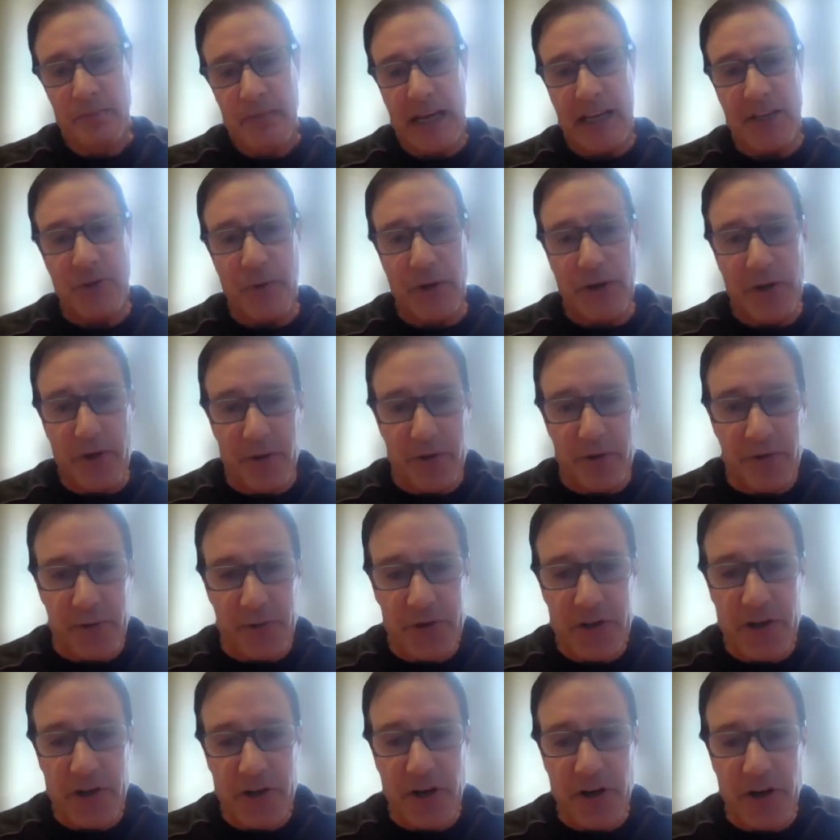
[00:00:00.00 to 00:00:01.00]
as we were going through
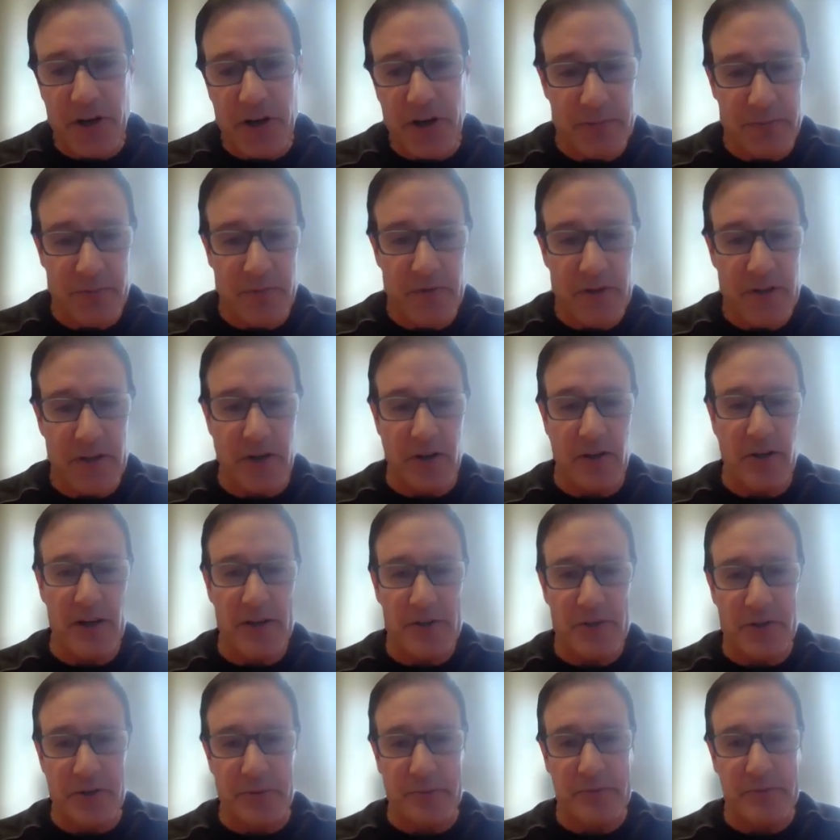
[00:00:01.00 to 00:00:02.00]
COVID,
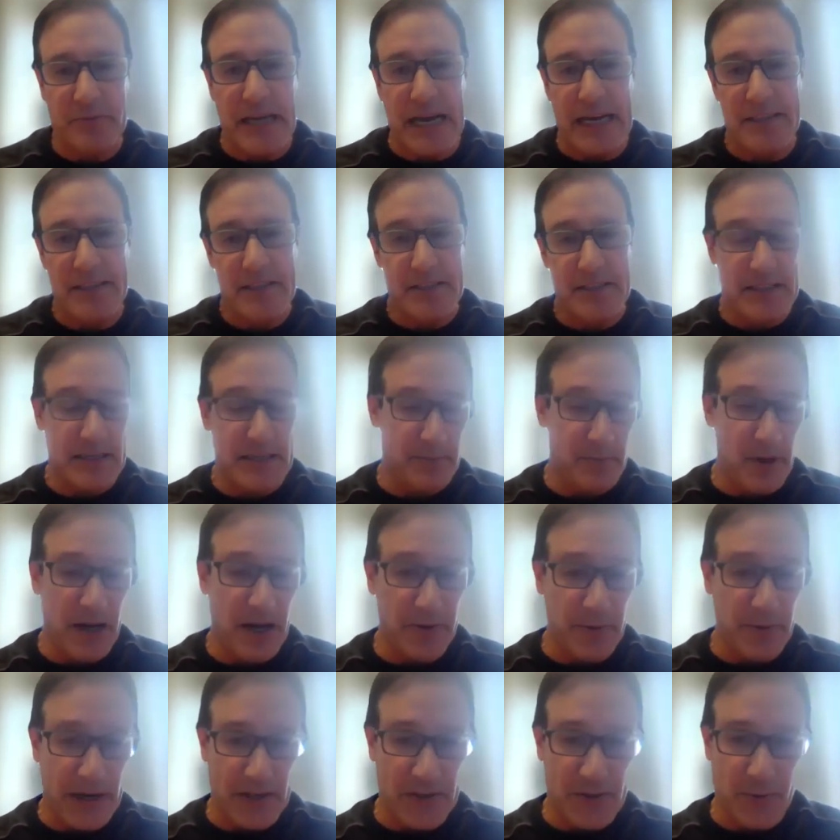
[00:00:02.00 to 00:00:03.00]
long-term tax exempt bond
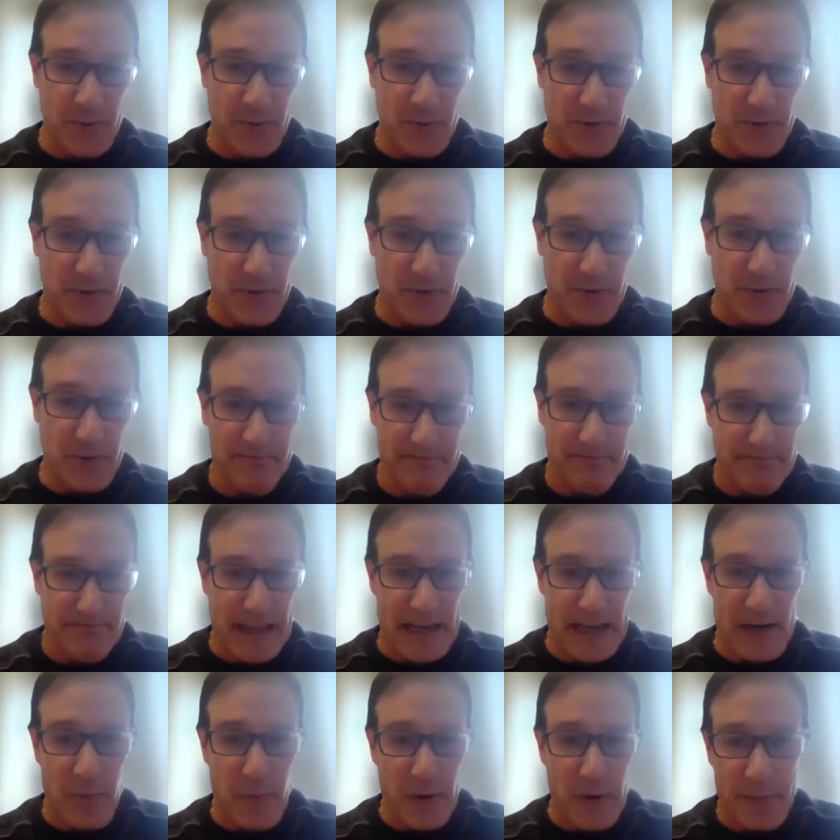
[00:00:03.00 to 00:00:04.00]
rates were
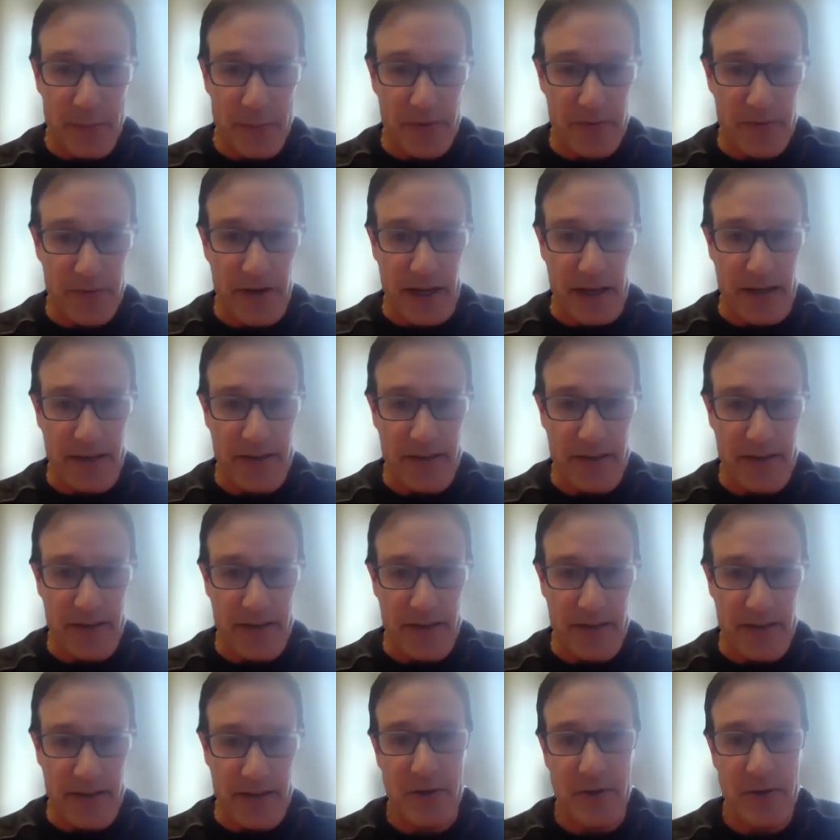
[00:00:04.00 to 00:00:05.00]
like 1%.
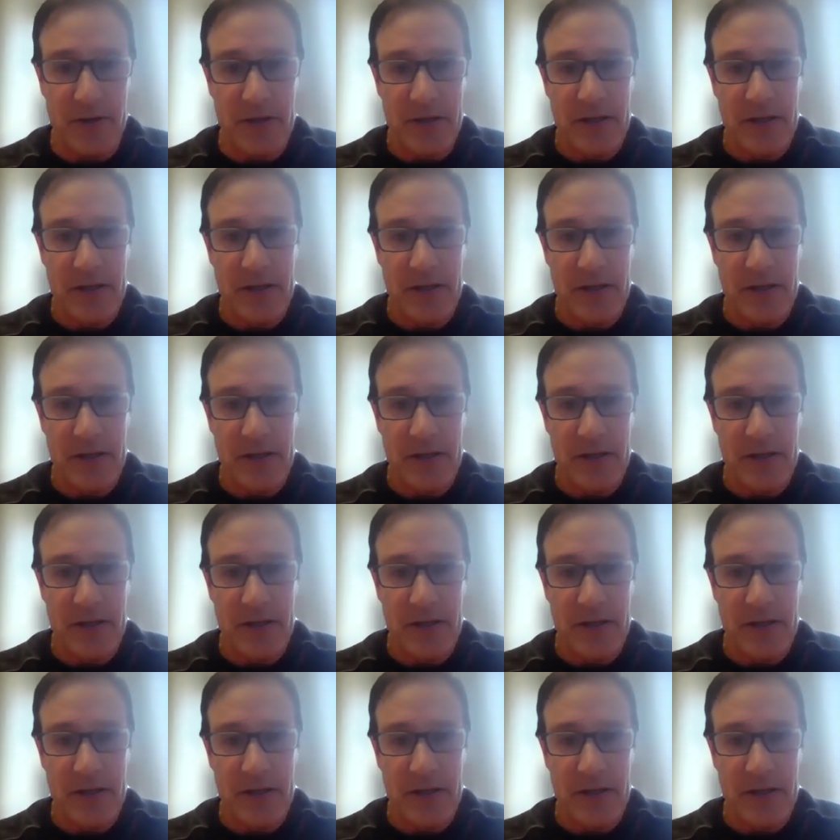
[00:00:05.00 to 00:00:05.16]
So